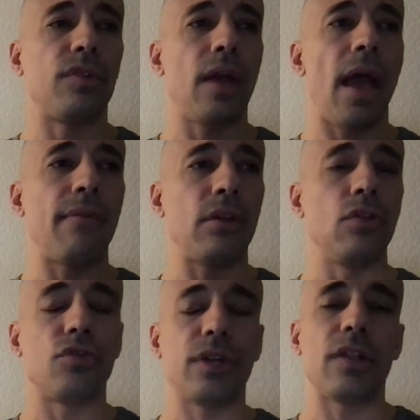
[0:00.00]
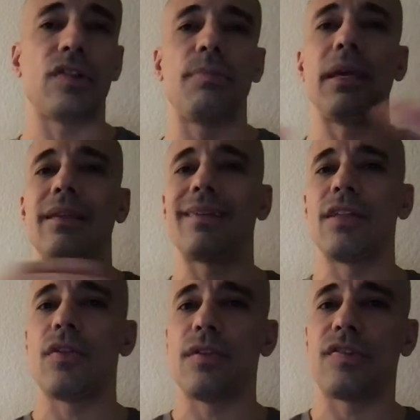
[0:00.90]
having nutrients being
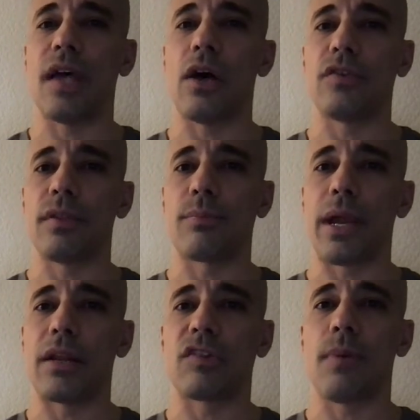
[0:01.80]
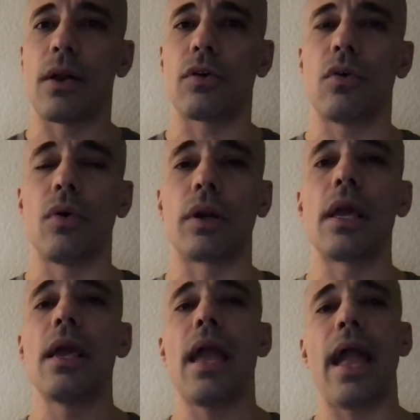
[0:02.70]
sent to the cells of the brain and spinal
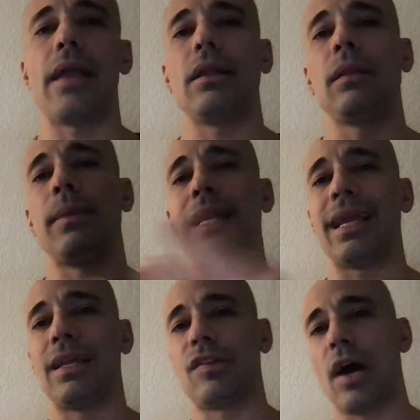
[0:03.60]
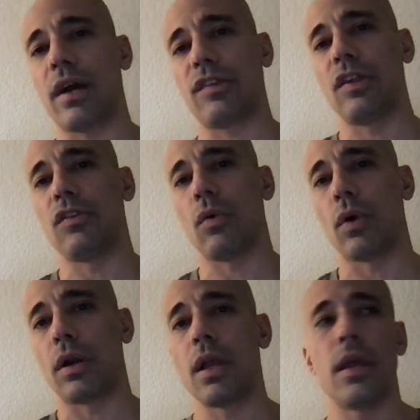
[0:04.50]
cord and eliminating any toxins
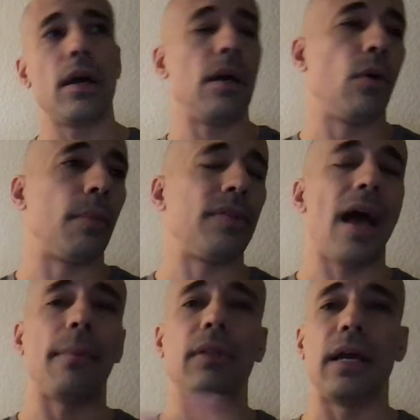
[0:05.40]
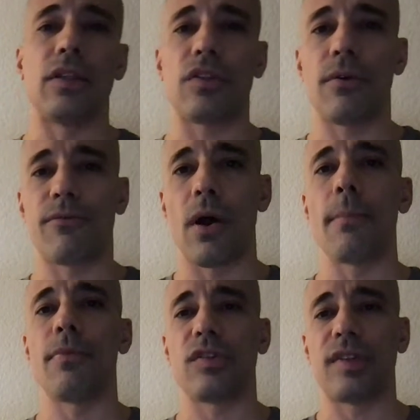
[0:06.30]
or metabolites
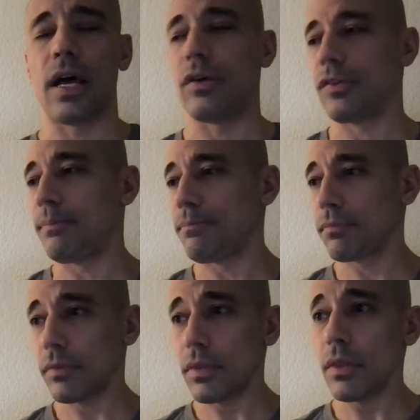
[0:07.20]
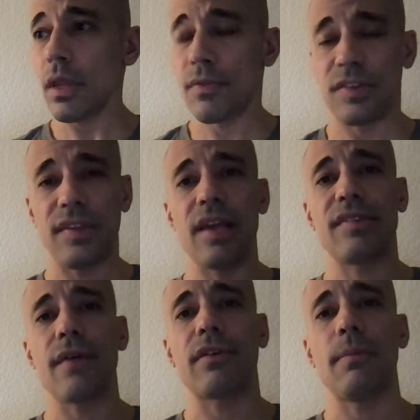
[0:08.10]
from the cells. The
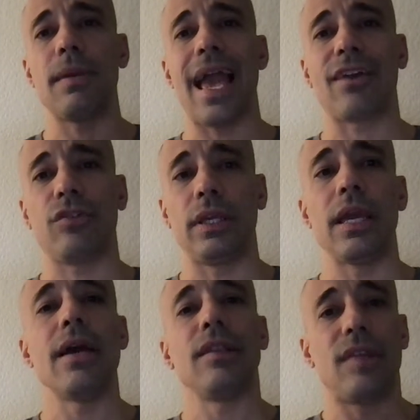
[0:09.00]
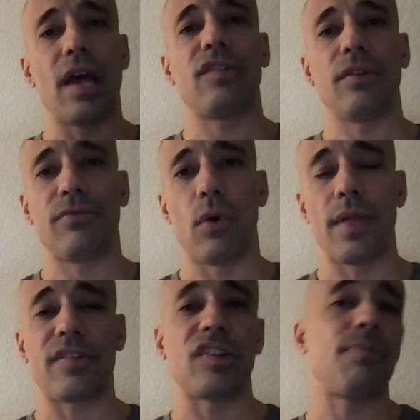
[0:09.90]
CSF can be actually tested for.
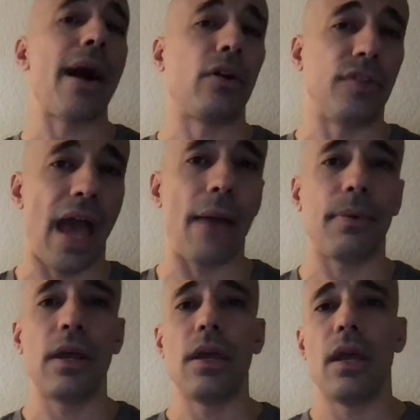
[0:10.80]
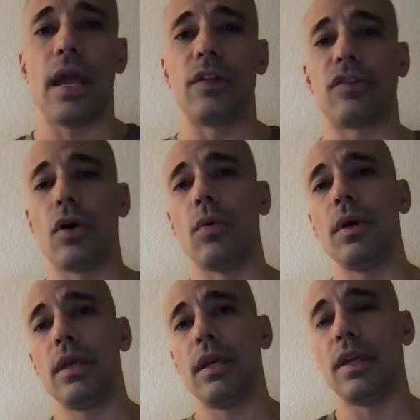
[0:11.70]
That's a spinal tap. And
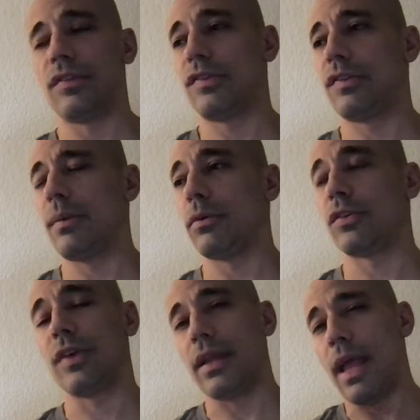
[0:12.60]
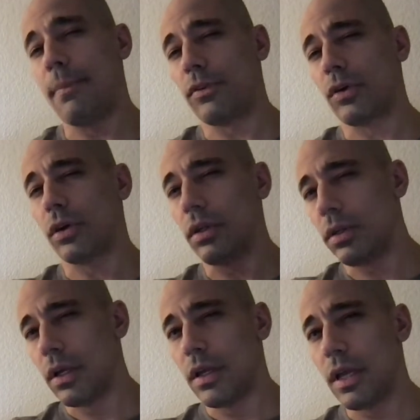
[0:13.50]
so it's similar to an
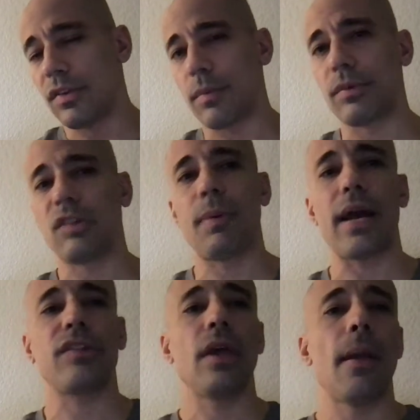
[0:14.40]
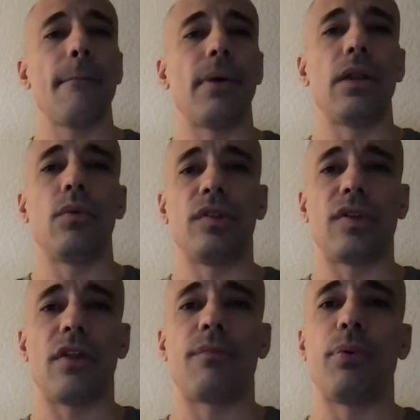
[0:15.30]
epidural in some respects, but
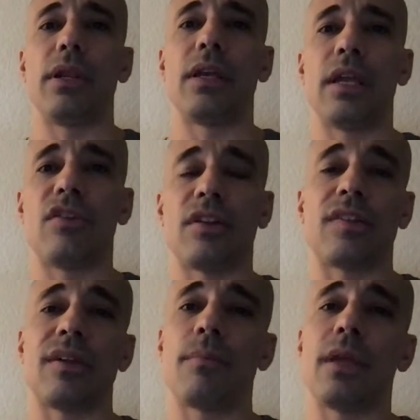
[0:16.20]
instead of injecting something